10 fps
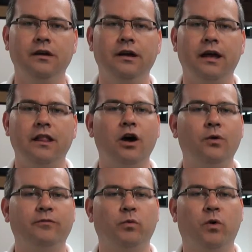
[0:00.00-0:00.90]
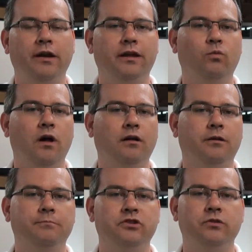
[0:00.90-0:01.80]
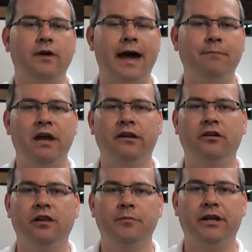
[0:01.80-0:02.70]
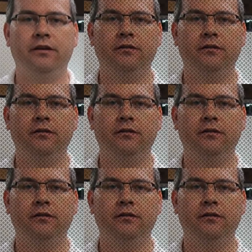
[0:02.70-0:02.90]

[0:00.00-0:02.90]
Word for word: Hello everyone and welcome to At-Man Unlimited.